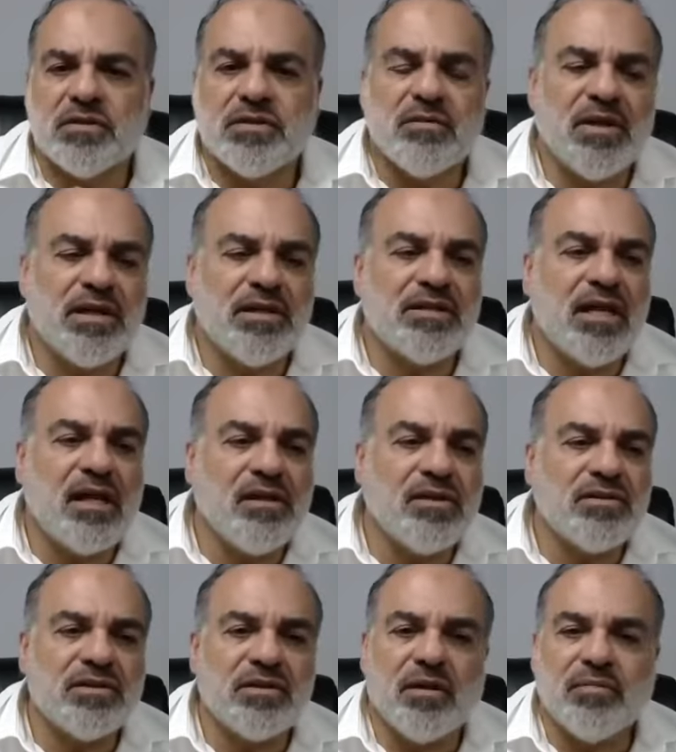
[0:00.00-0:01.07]
somebody sells you
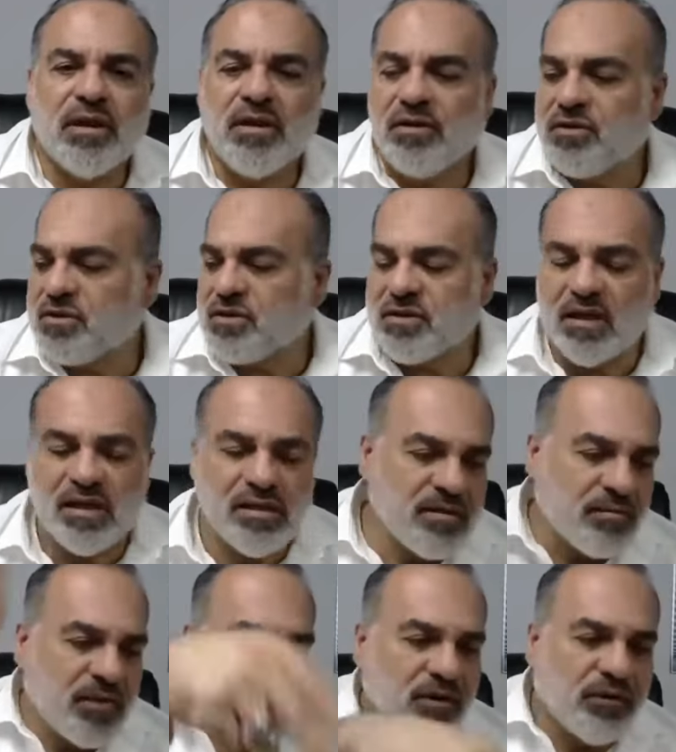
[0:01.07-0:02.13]
something, you just take
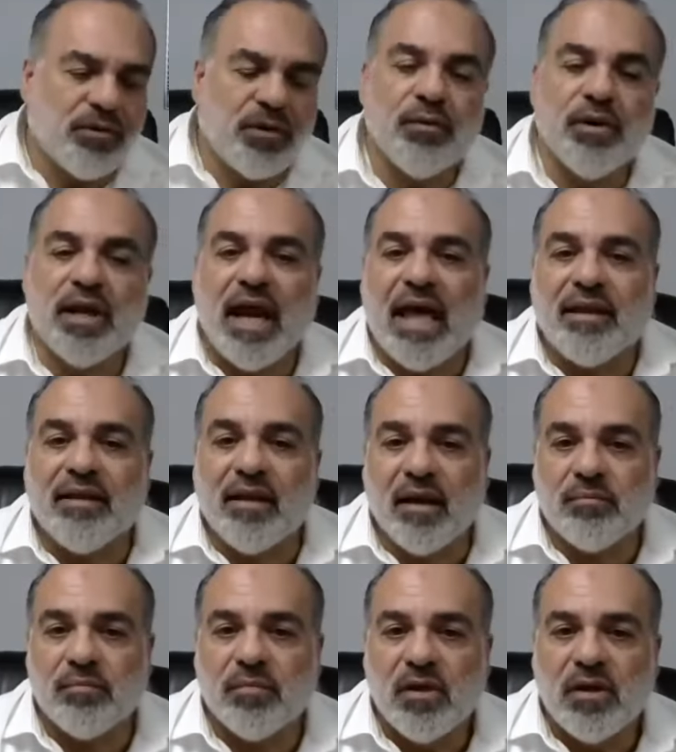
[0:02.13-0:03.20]
something and throw it at them.
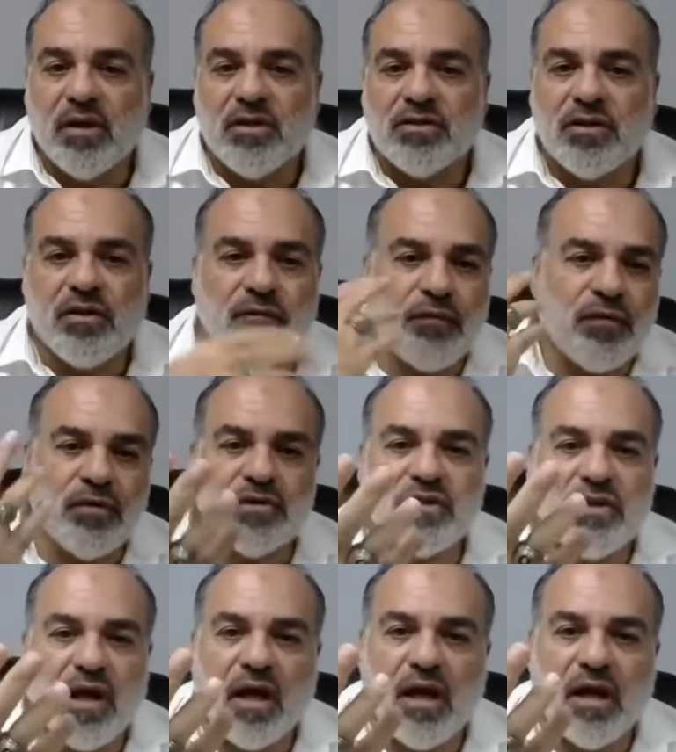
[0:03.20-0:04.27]
So the first
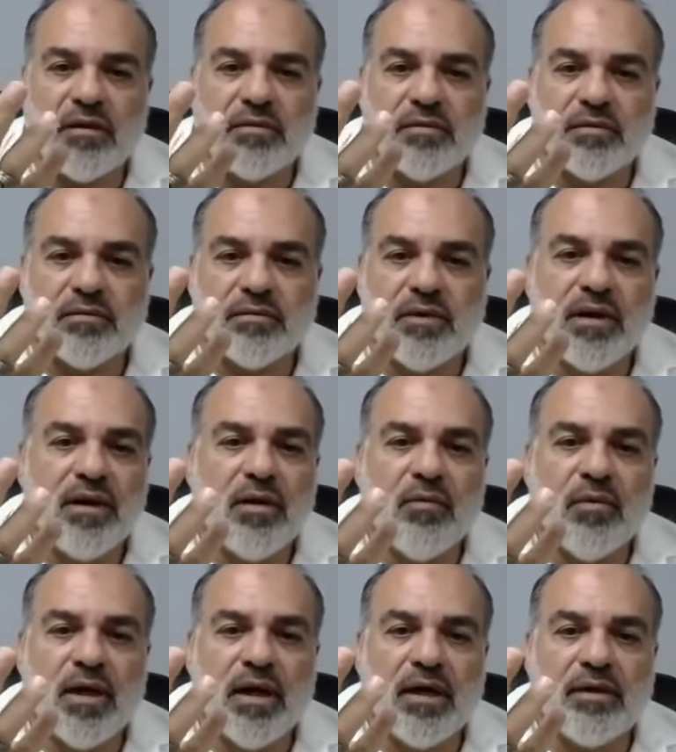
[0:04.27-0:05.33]
thought, you know
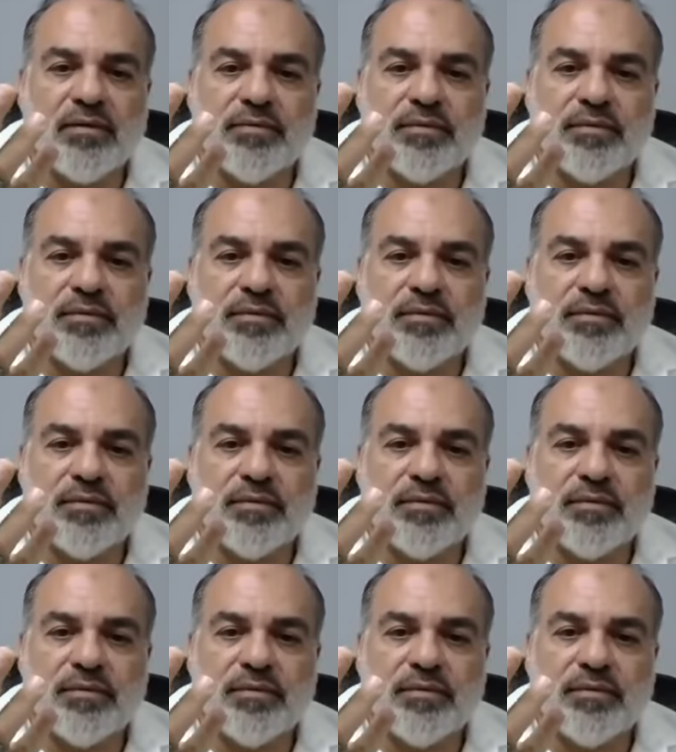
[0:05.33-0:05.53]
what?